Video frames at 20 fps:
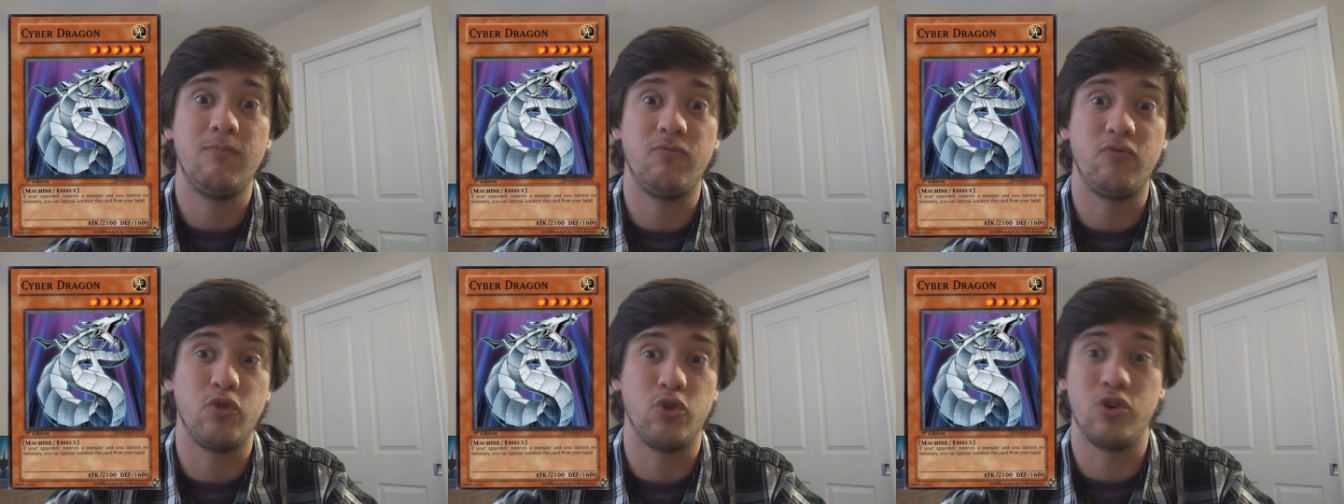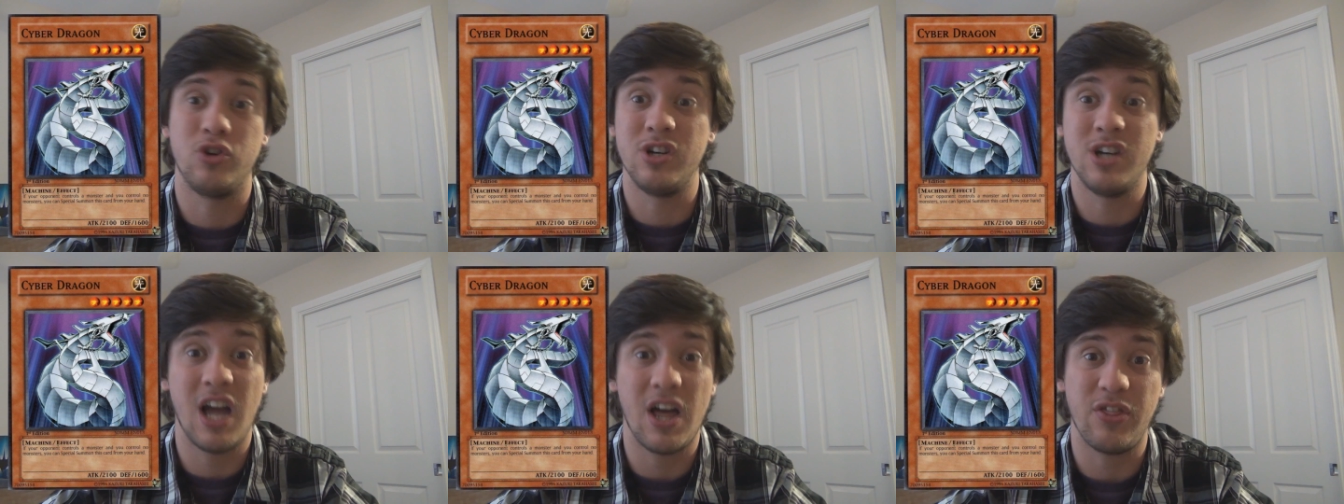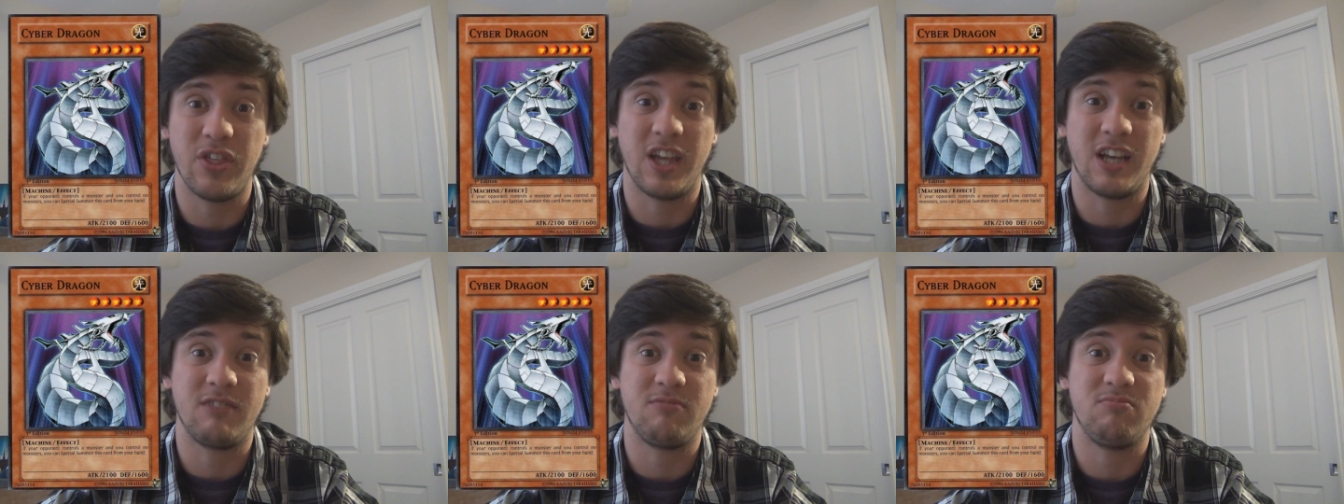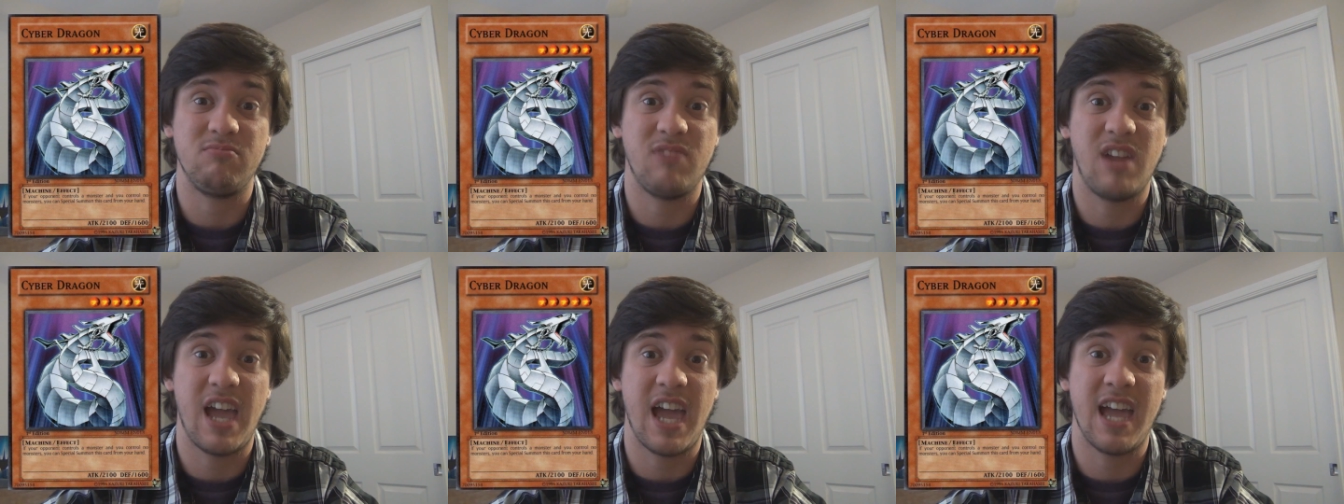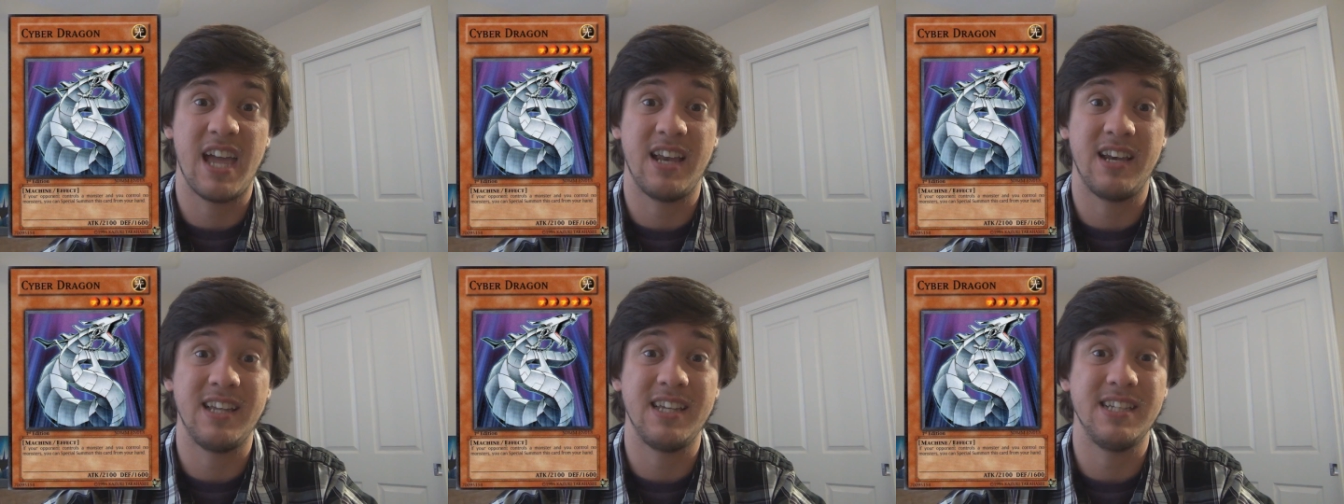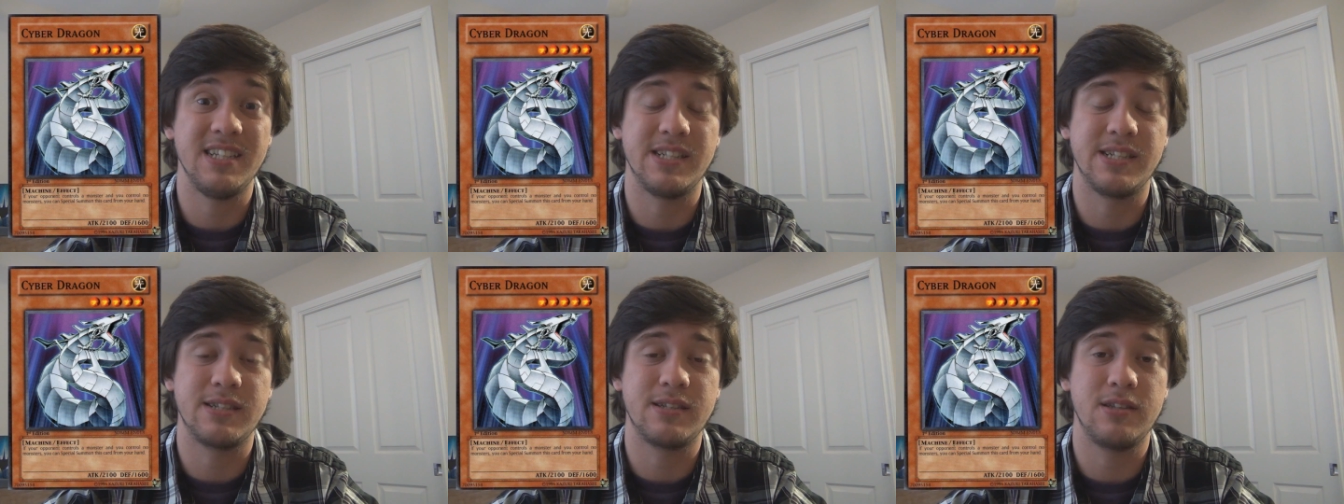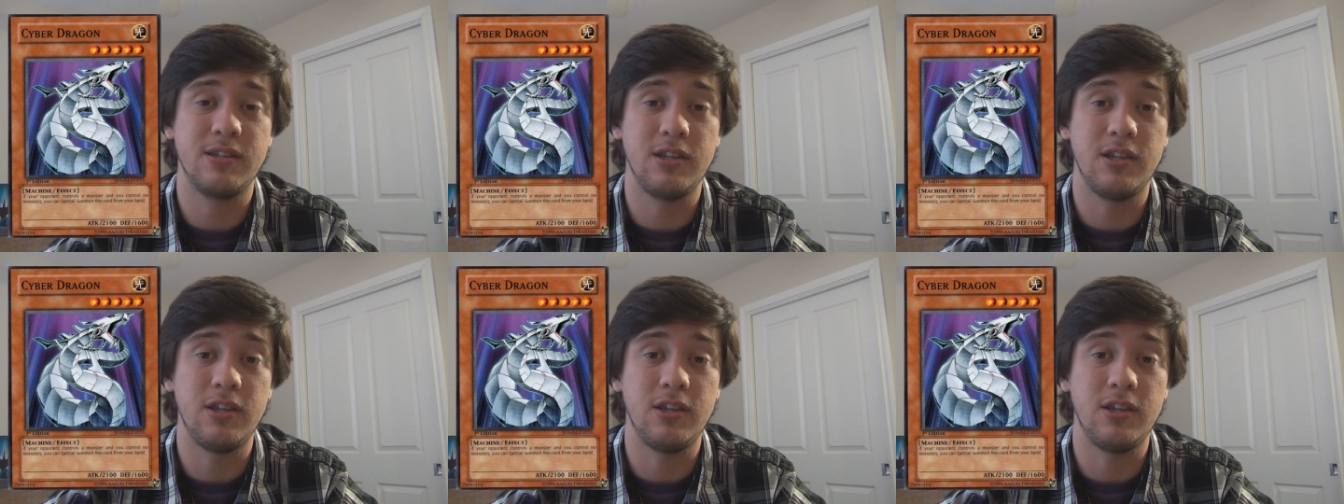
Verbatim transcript: for nothing, and he's